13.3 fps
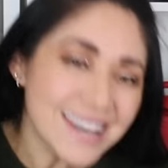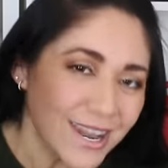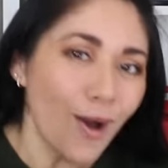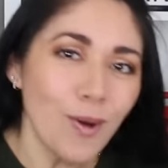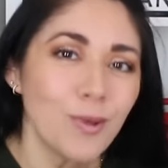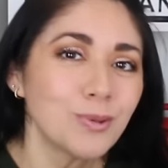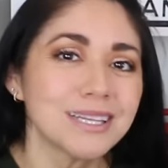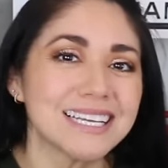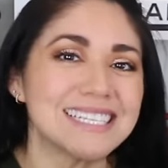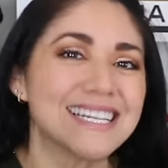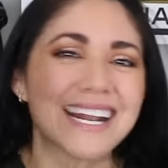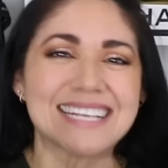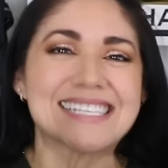not only
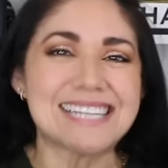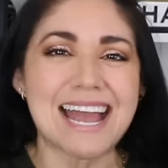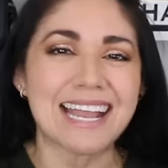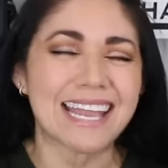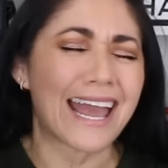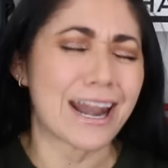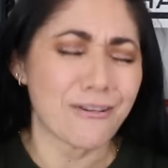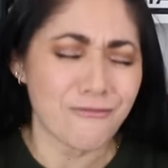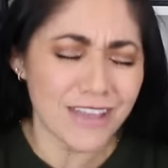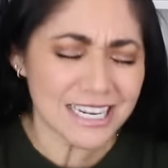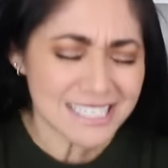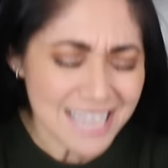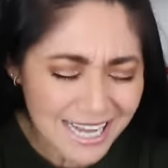did I snag it at a
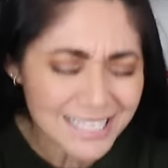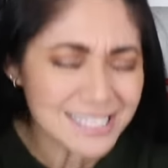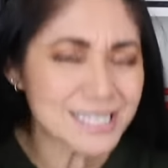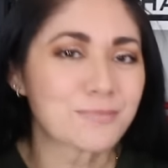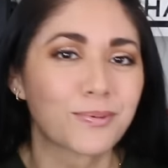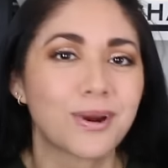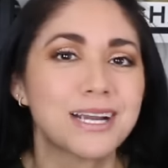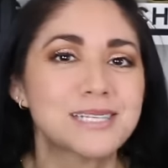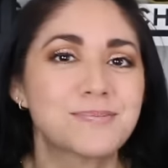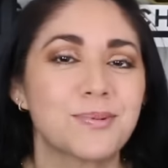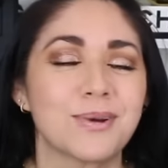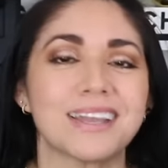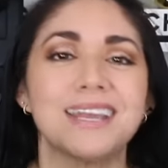fantastic price
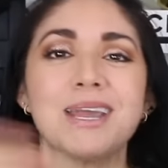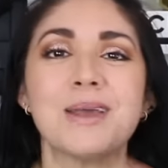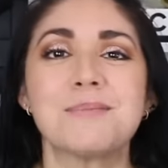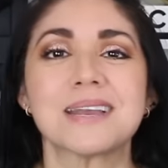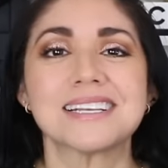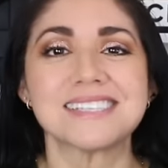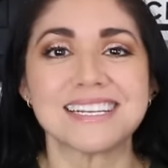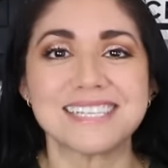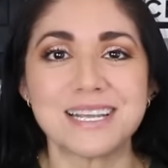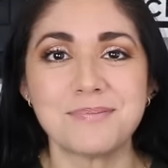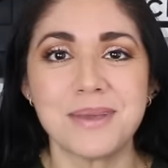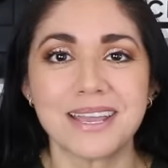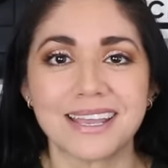point because I
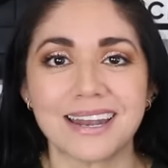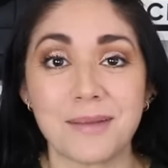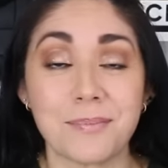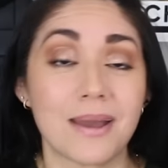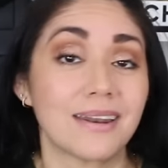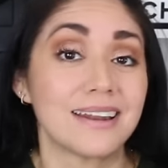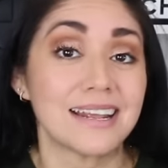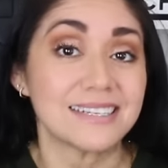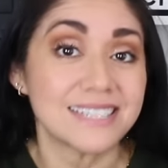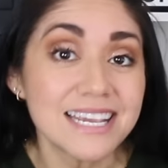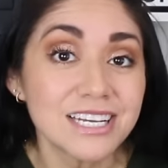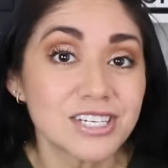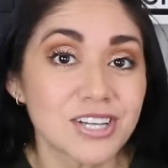did pick it up at an
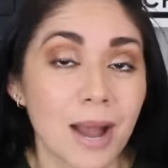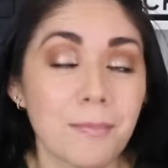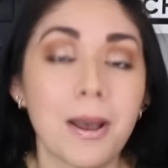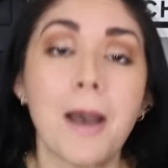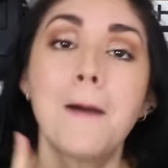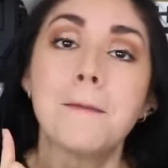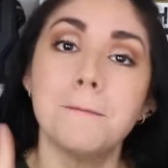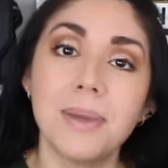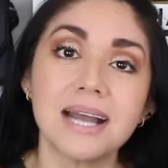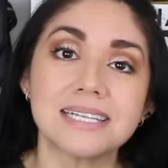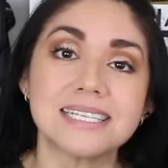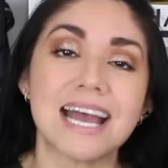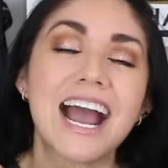antique shop,
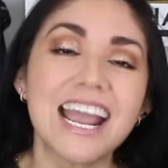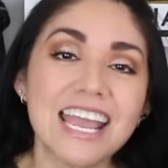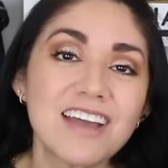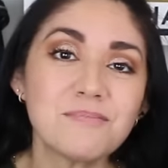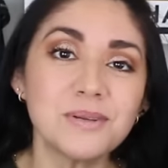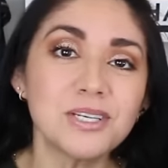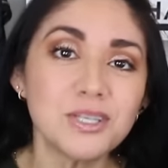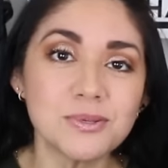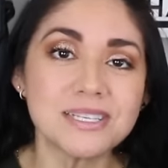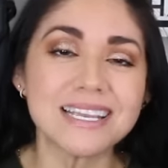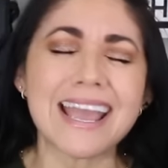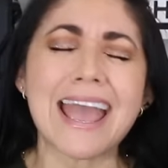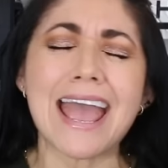but I have been
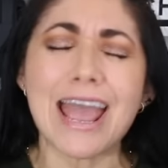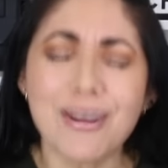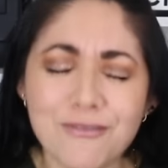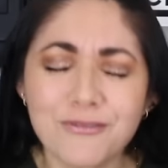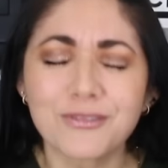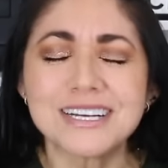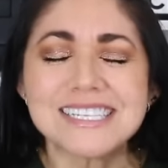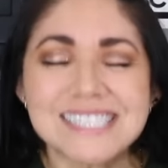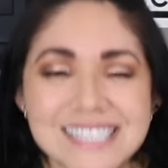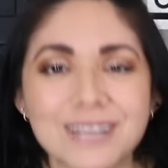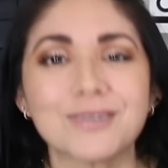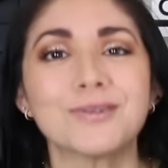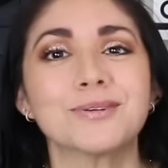using it every
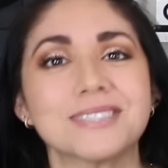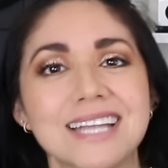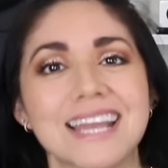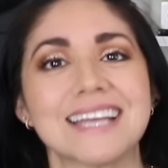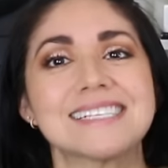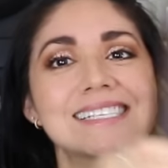single day